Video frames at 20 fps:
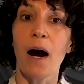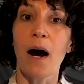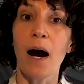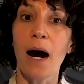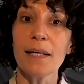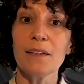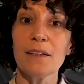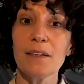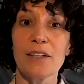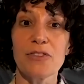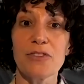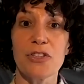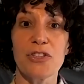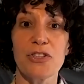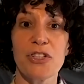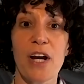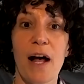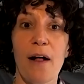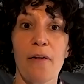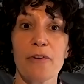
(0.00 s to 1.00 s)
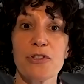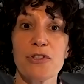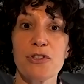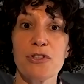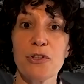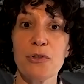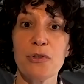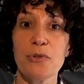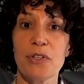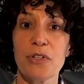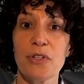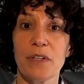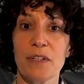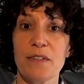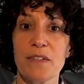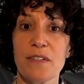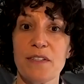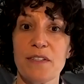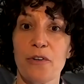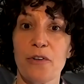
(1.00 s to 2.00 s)
I'd like to challenge you to
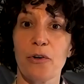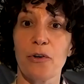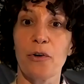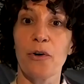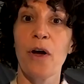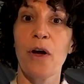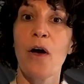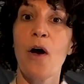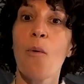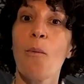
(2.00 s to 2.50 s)
consider